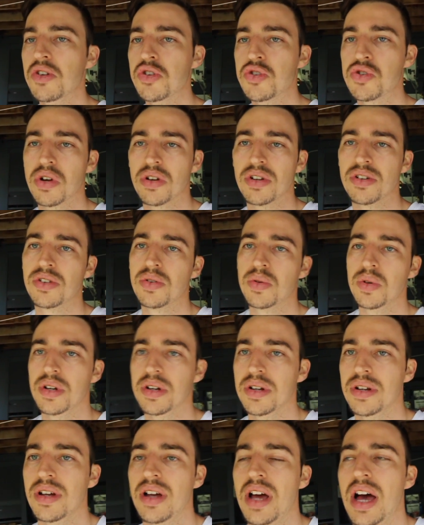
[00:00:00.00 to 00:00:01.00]
drill into
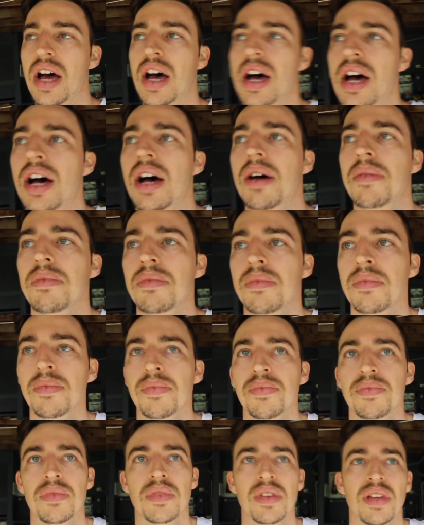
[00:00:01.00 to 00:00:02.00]
it,
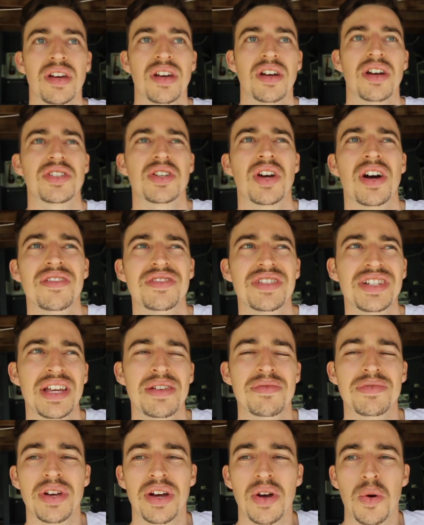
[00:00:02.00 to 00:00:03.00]
because it kind of
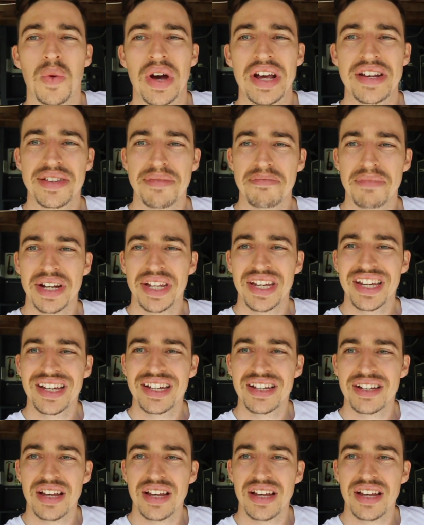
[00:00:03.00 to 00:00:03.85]
seems like a waste of money.